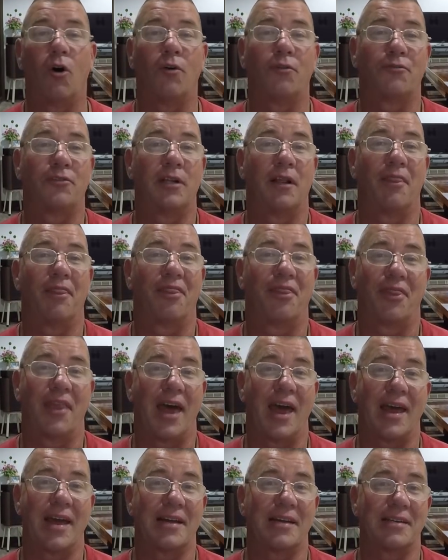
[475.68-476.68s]
in
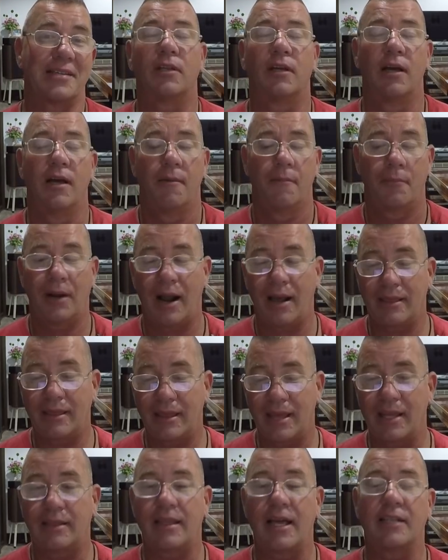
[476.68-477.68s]
things. But I
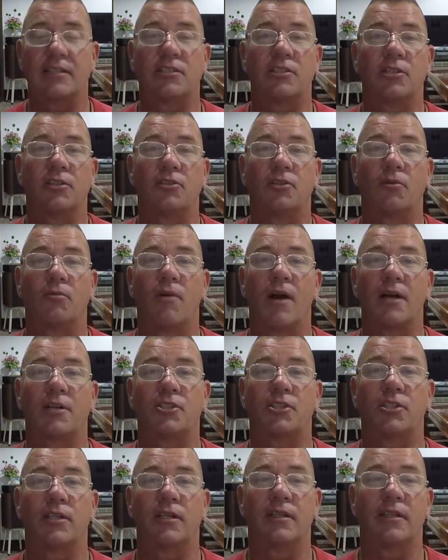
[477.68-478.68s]
think that's the
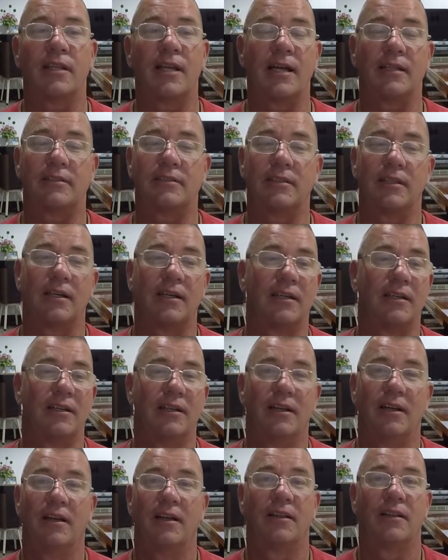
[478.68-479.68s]
direction that
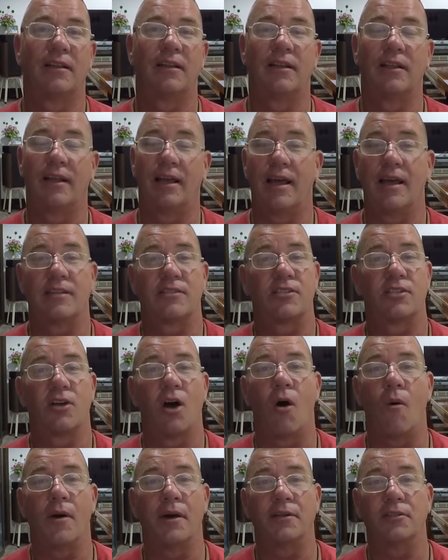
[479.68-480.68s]
it's
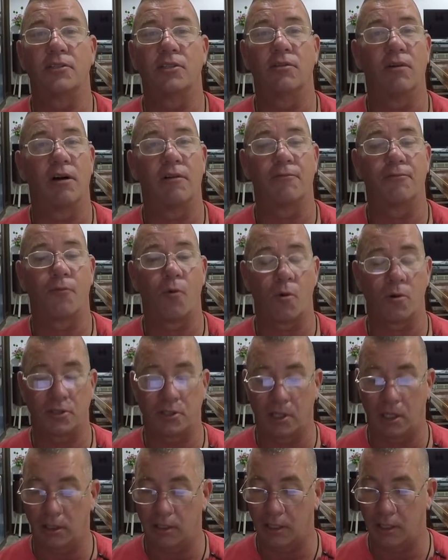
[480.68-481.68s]
going to,
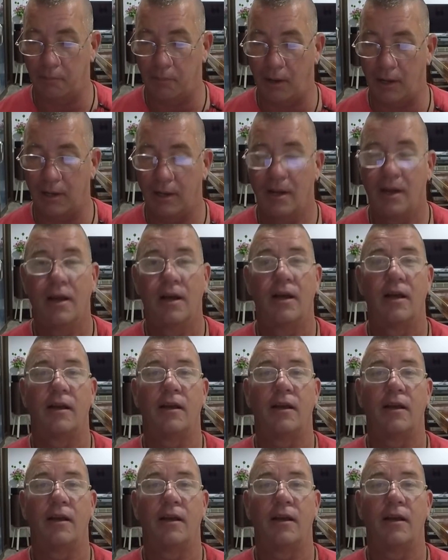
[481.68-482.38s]
unfortunately. But a